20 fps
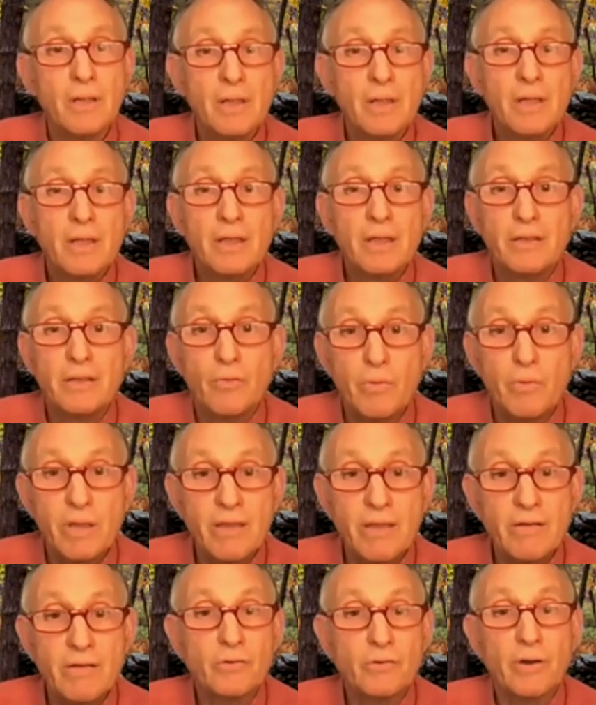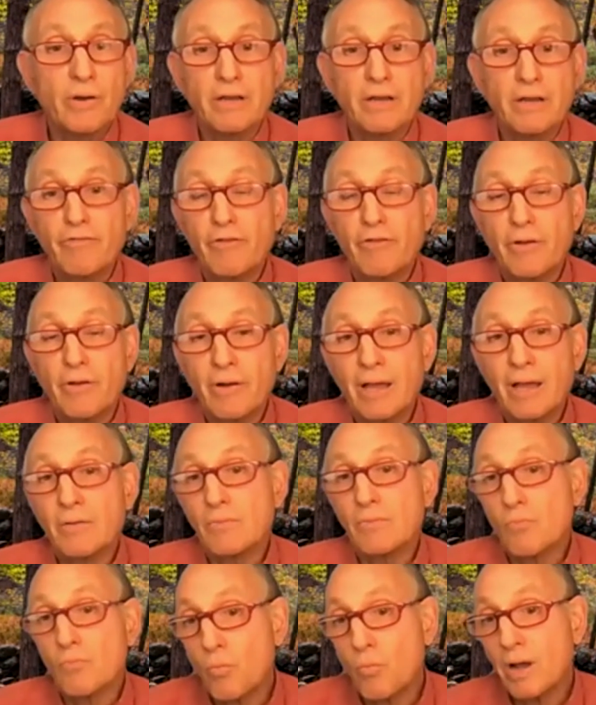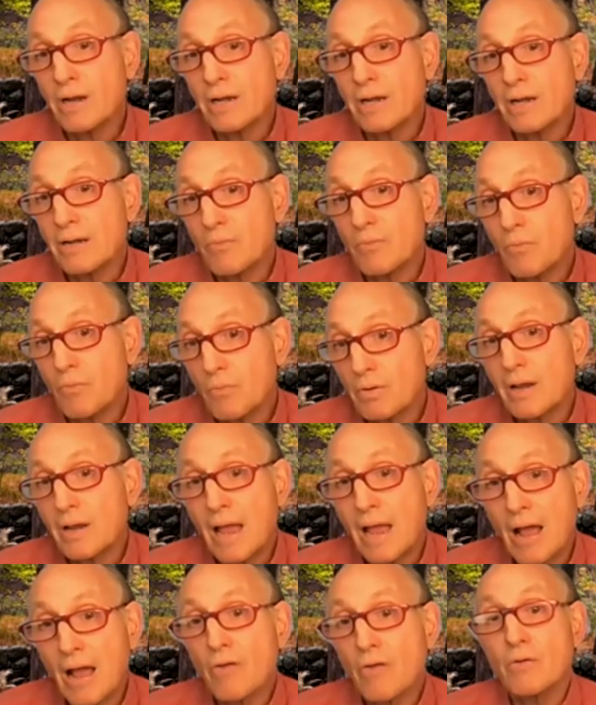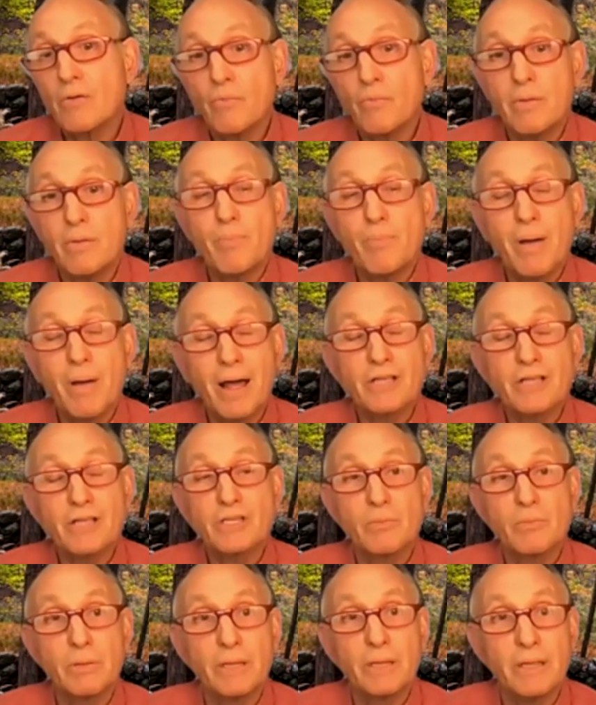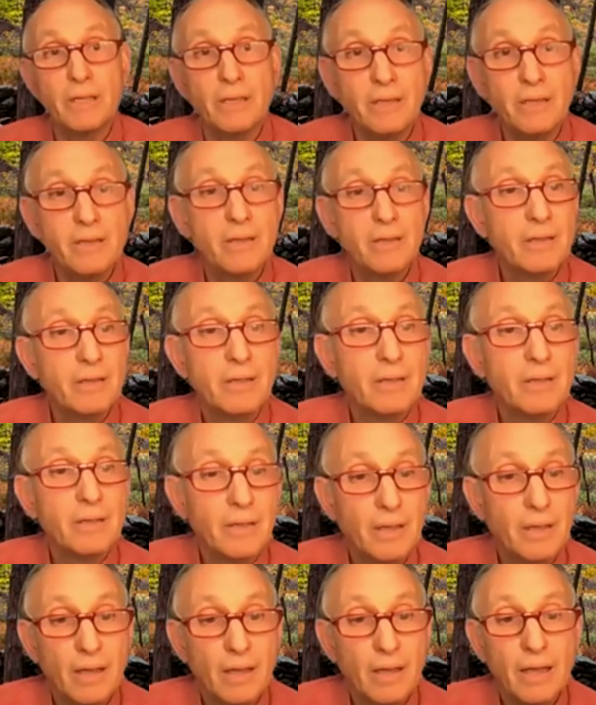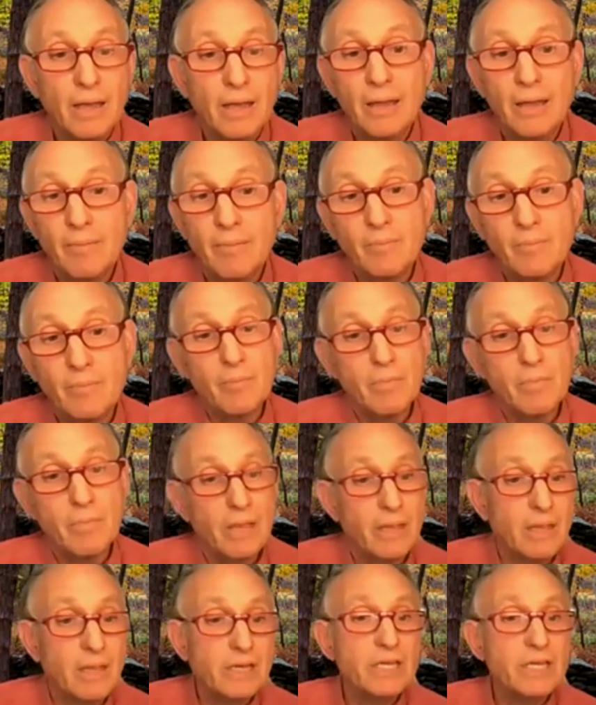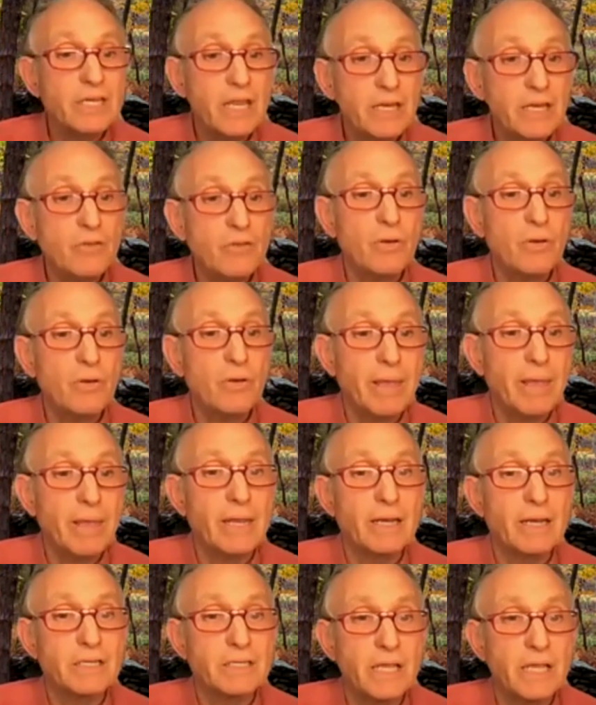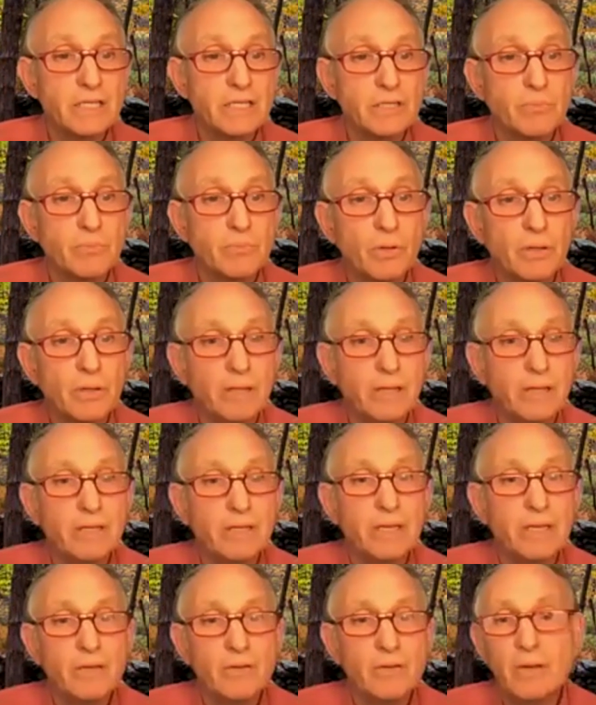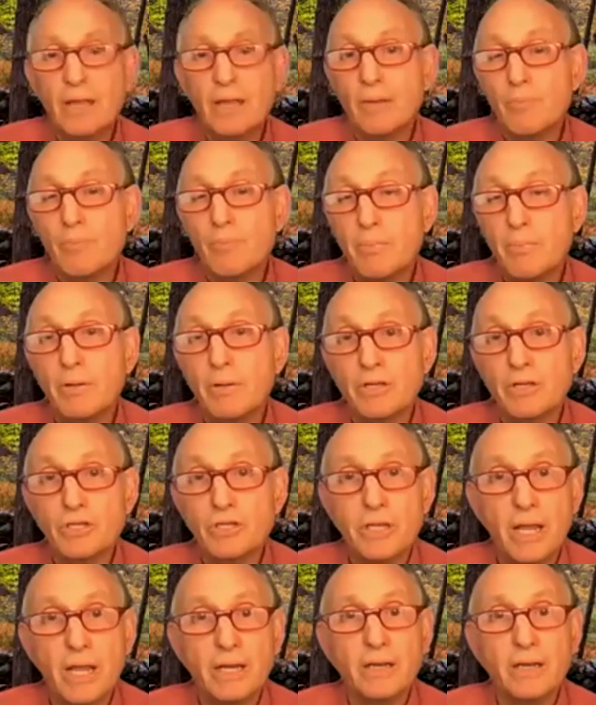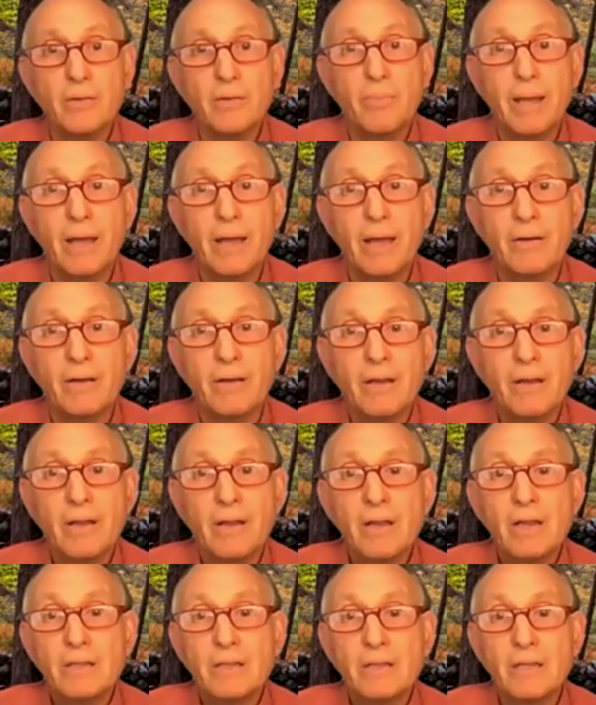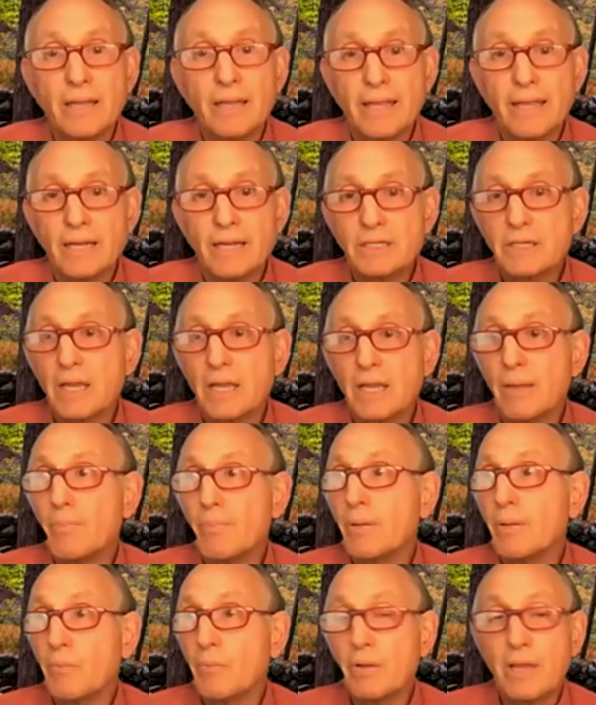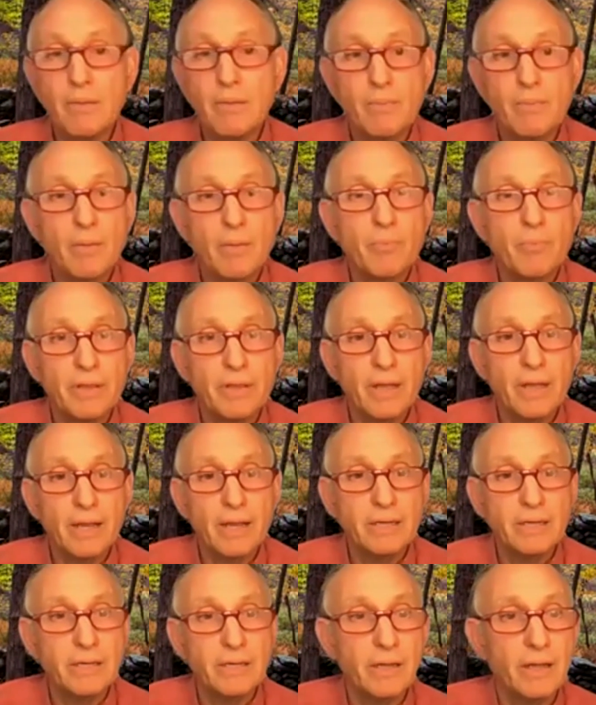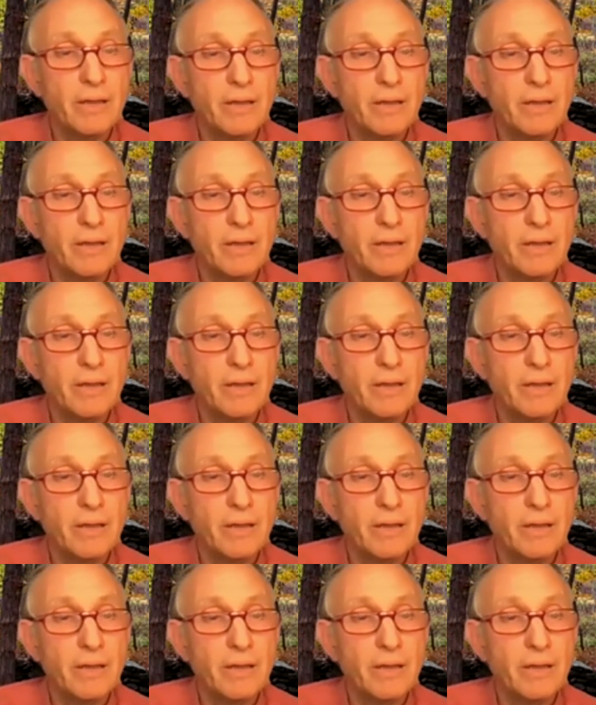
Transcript: that we tried to figure out what, how can we possibly um, continue to make it accessible, continue to get people excited about the landscape, and we came up with the idea